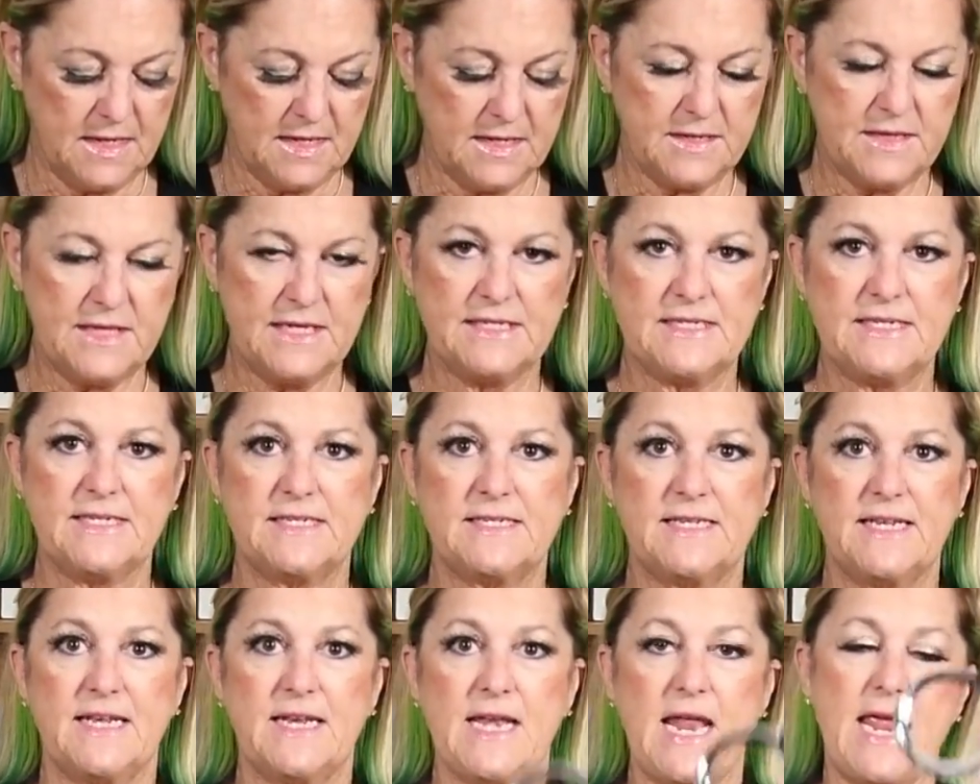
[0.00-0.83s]
This is
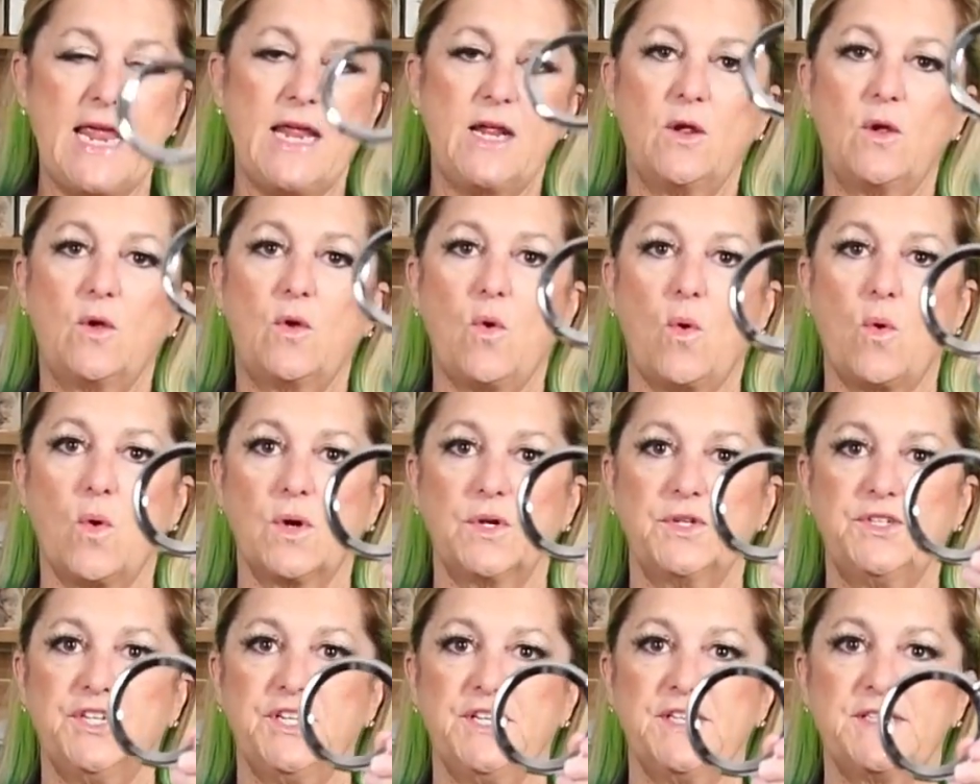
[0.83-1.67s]
in a
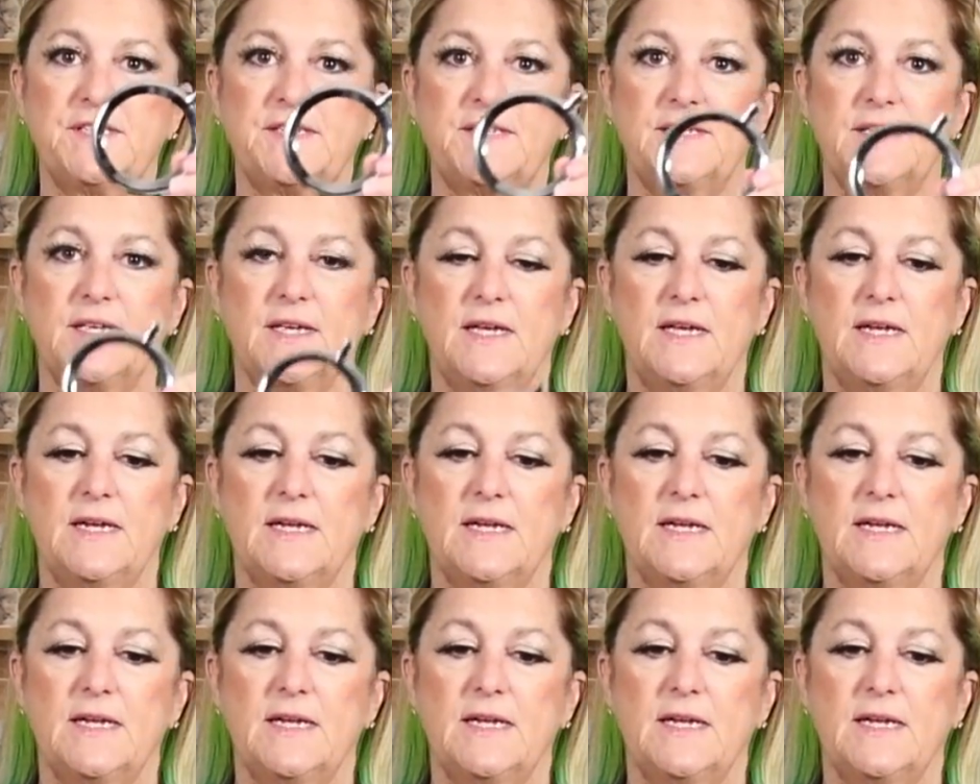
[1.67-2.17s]
gorgeous